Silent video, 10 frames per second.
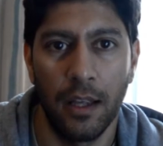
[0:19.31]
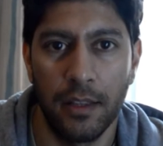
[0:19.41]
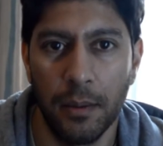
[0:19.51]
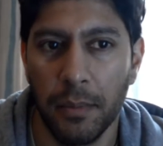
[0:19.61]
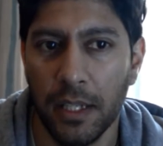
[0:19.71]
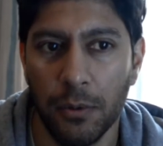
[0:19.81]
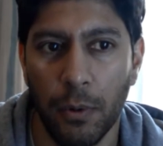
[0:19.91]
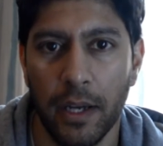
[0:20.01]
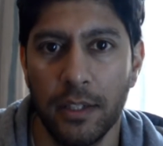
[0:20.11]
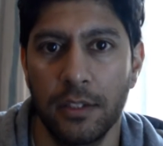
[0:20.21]
There are many
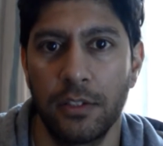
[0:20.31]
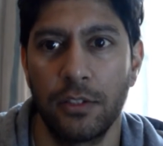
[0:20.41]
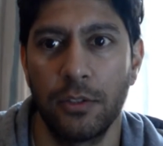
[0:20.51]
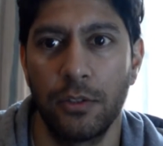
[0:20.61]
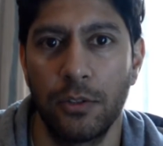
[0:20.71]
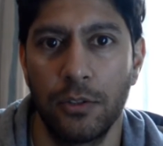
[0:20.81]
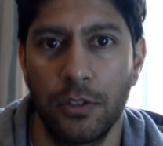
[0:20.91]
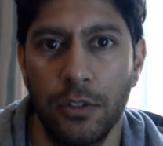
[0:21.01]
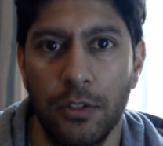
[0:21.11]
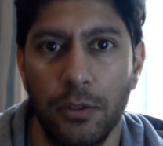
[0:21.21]
ways to
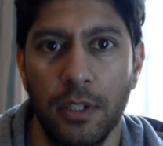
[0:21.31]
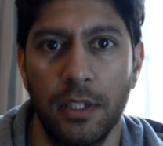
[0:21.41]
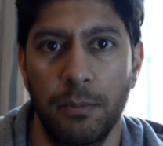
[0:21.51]
do it,